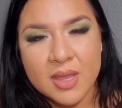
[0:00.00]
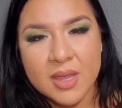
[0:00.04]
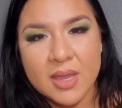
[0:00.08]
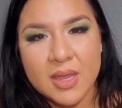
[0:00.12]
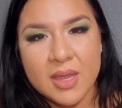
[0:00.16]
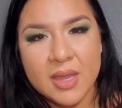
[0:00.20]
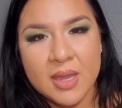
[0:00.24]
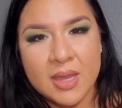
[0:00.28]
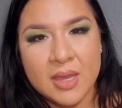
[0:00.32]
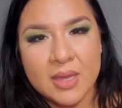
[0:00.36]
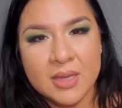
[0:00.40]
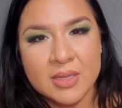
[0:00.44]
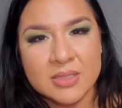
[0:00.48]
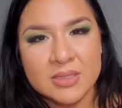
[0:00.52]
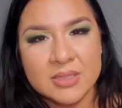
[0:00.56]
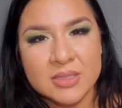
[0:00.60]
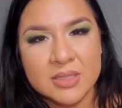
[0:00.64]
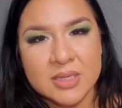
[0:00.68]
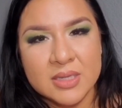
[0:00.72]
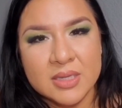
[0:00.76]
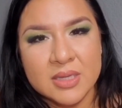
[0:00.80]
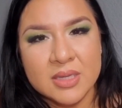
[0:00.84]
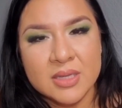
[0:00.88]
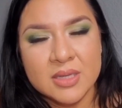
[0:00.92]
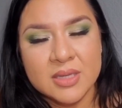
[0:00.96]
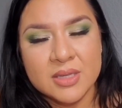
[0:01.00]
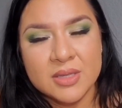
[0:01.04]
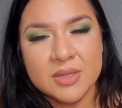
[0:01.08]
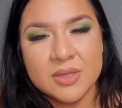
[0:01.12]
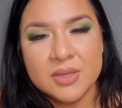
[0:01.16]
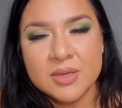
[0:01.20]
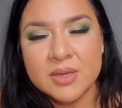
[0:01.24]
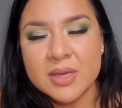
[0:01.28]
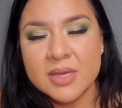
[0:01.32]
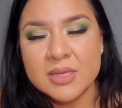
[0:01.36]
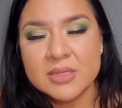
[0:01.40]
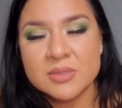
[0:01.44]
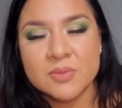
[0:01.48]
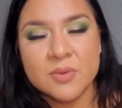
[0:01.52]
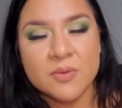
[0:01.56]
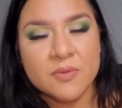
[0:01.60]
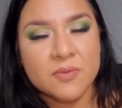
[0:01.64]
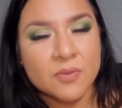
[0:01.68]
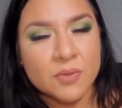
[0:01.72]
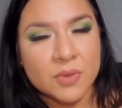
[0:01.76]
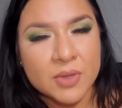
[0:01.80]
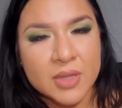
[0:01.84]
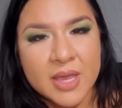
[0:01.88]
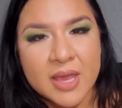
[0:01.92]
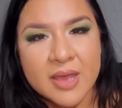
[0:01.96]
and you guys will
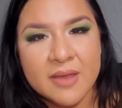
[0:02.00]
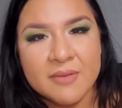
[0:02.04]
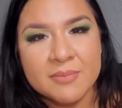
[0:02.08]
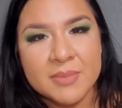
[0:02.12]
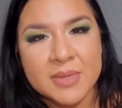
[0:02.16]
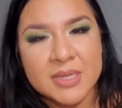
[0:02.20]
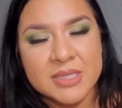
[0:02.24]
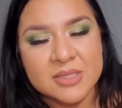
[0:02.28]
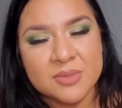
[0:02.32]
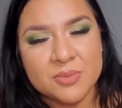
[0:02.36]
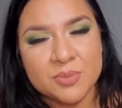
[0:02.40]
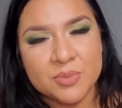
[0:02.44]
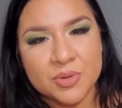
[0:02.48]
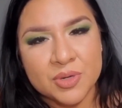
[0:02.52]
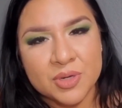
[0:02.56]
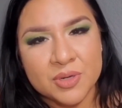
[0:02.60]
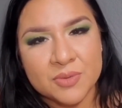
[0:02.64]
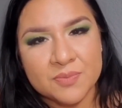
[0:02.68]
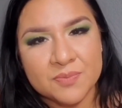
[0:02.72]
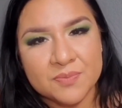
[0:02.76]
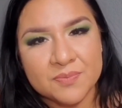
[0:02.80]
fully have my support.